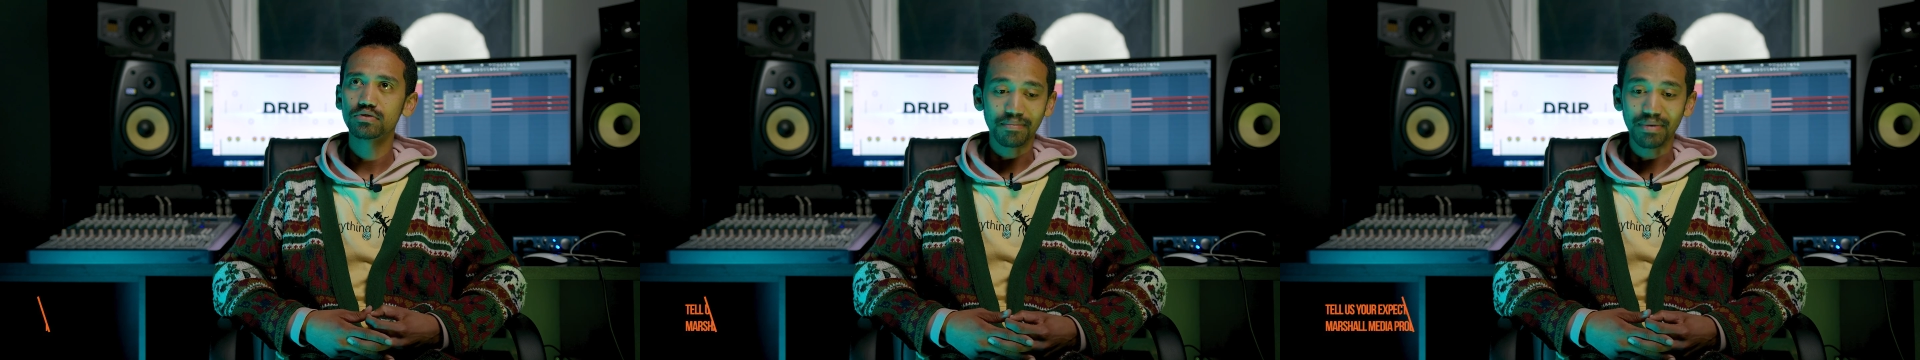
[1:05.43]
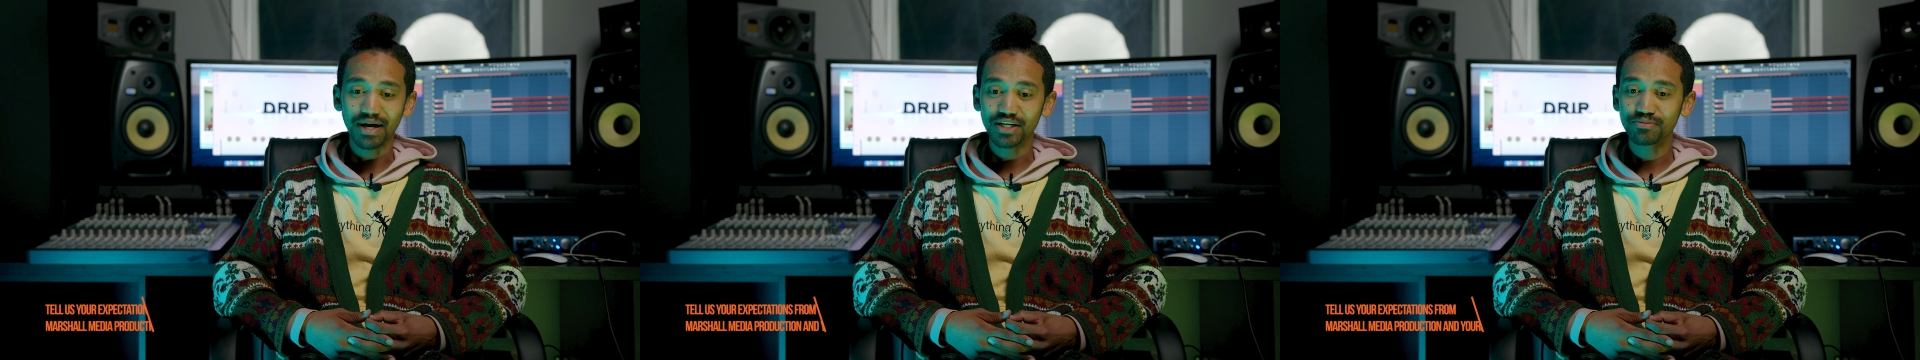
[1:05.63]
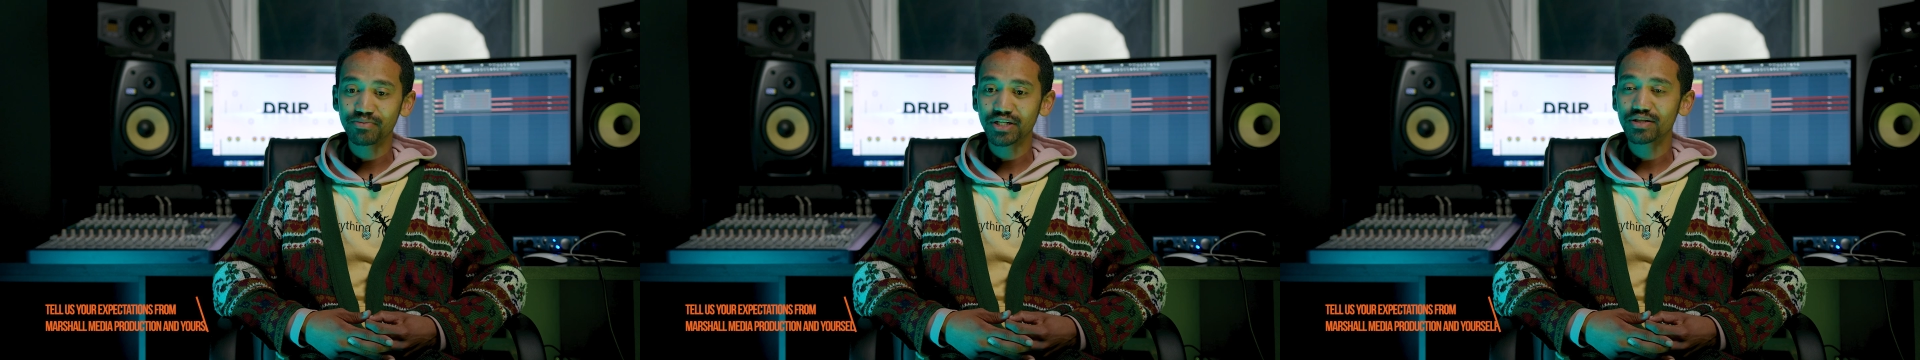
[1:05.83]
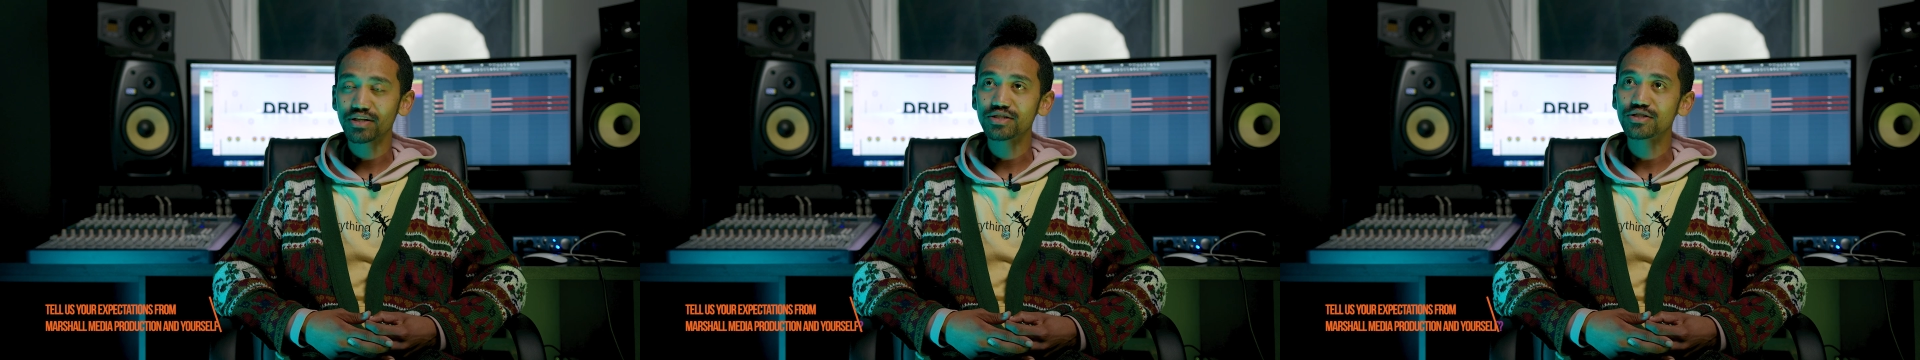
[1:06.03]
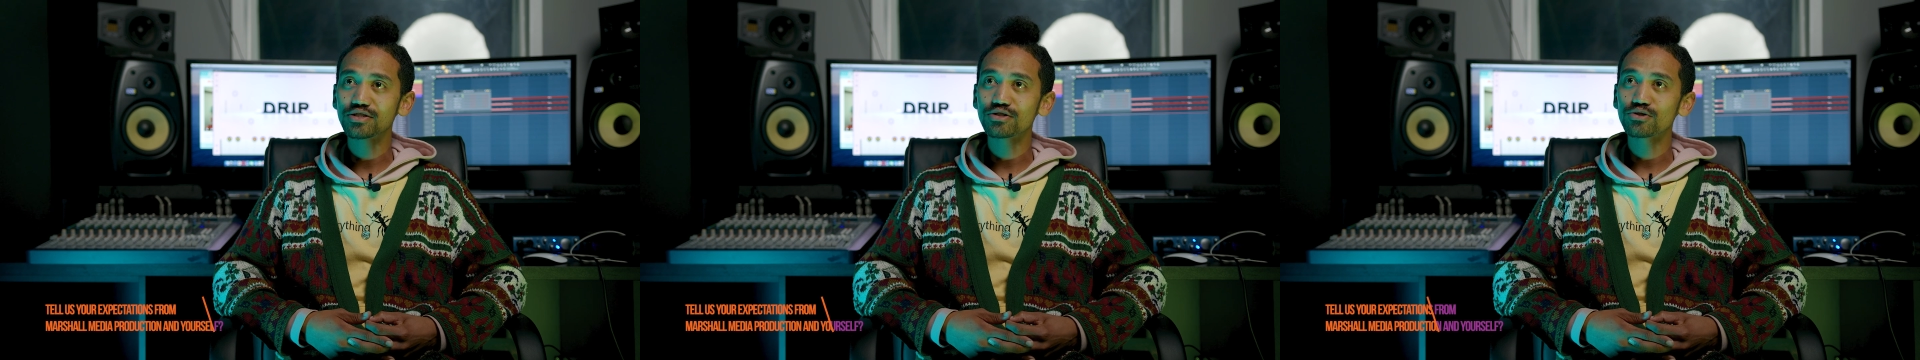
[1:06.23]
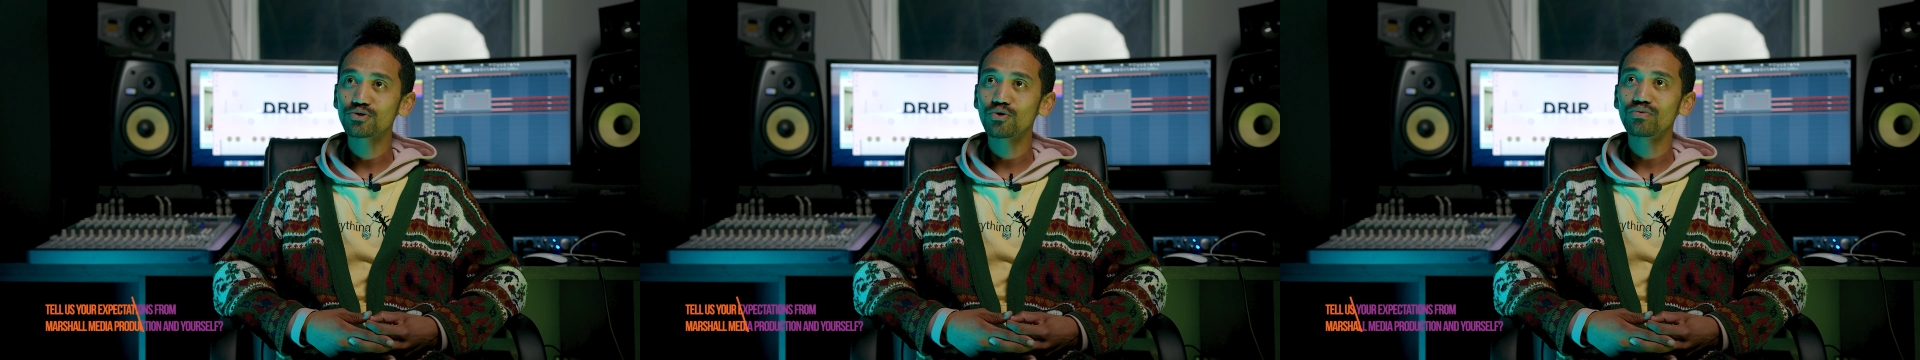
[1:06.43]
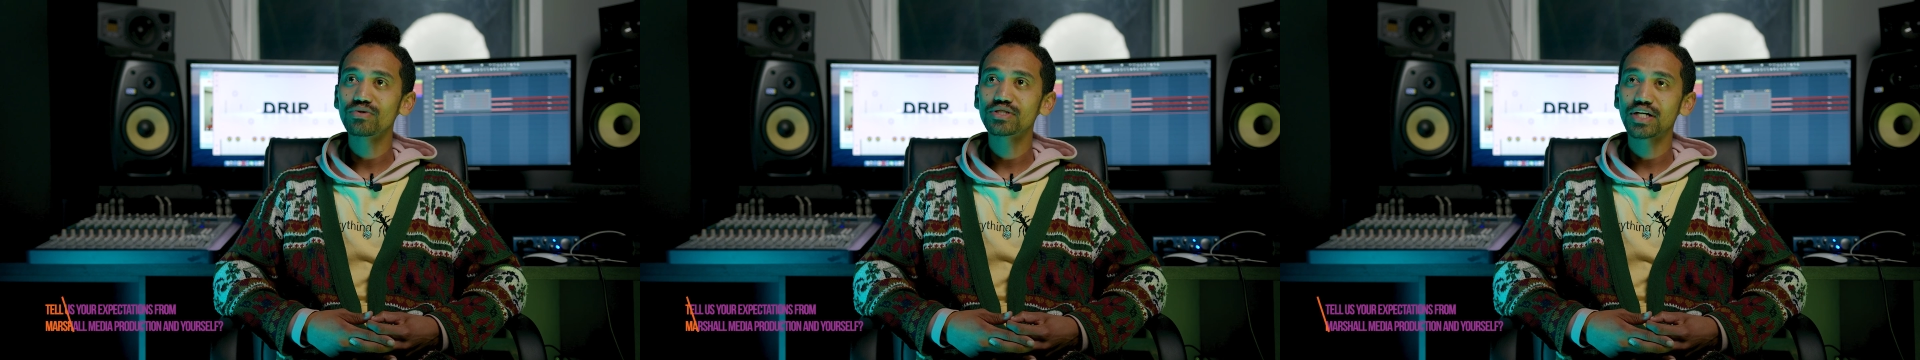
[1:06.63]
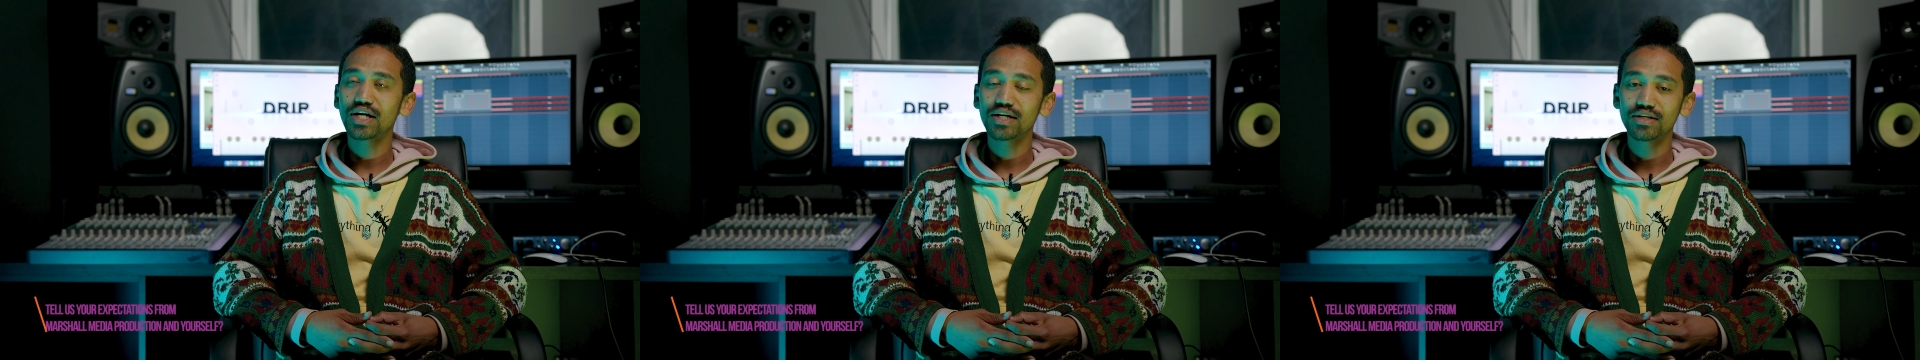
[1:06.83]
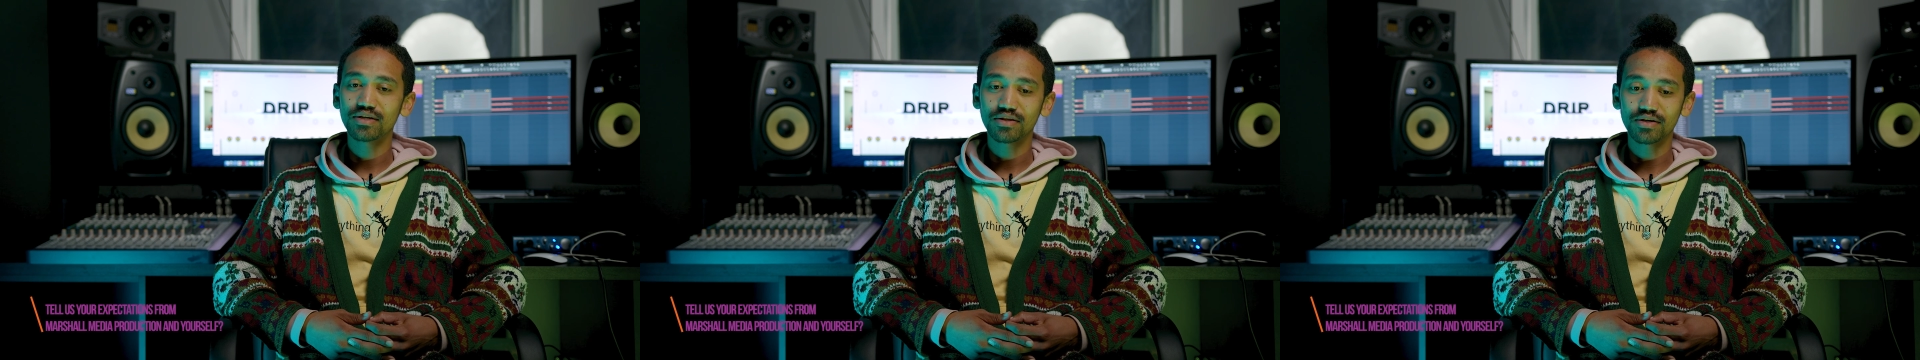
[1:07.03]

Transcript: My expectations is always high.